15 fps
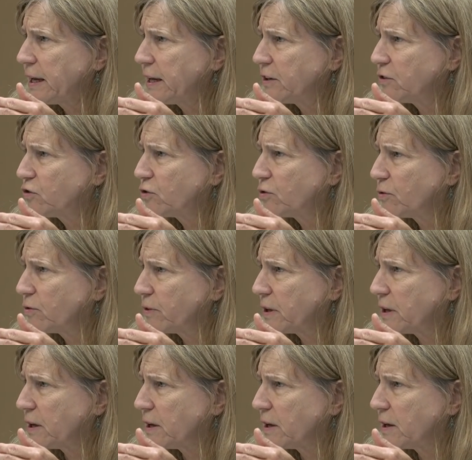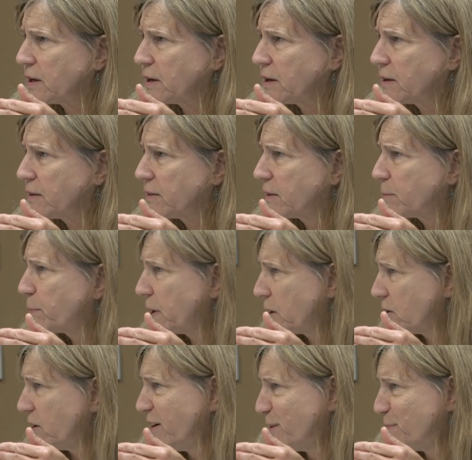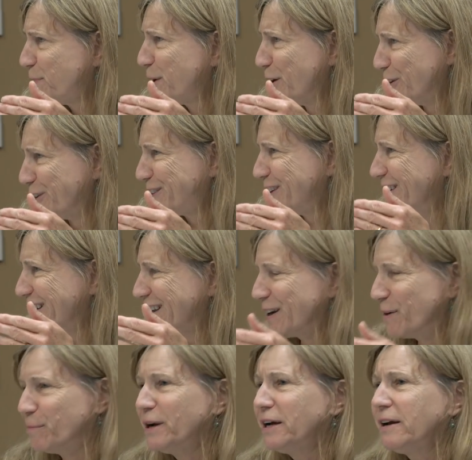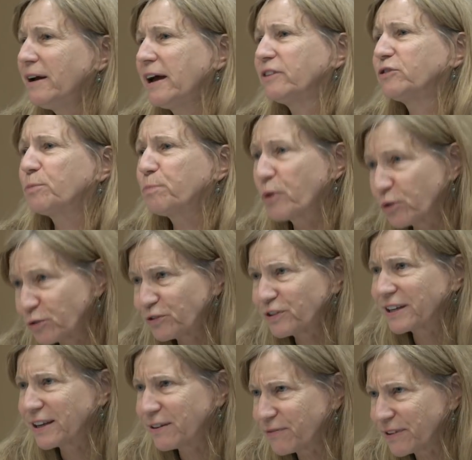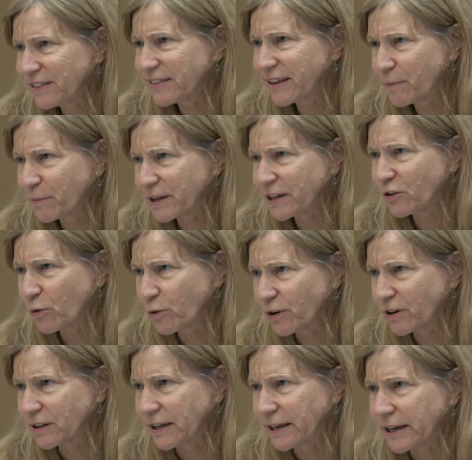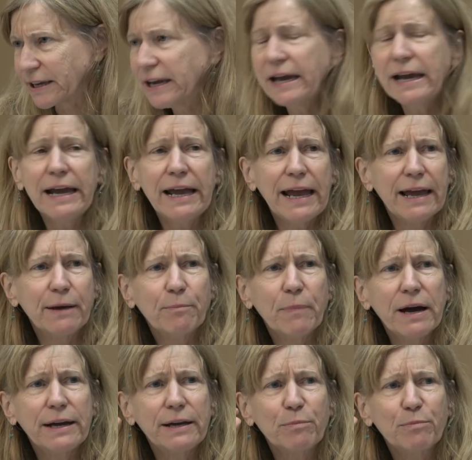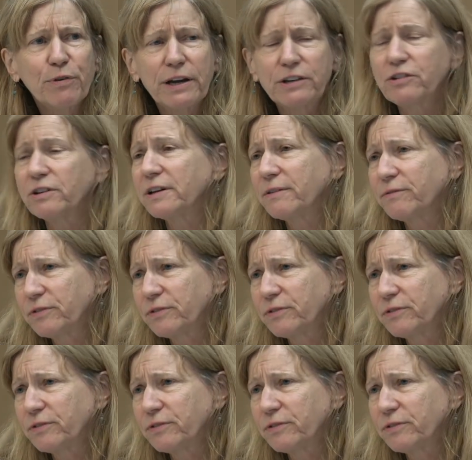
into the, the per peritoneum as opposed to giving them it orally. And my impression